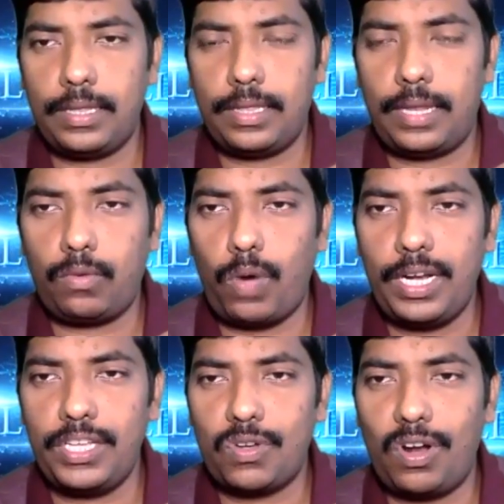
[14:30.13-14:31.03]
that one
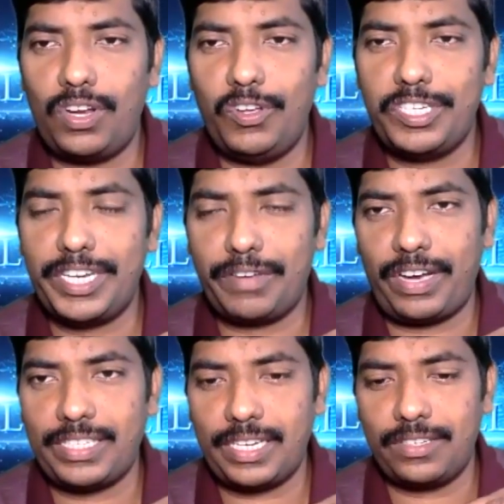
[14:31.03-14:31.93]
is called heuristic function.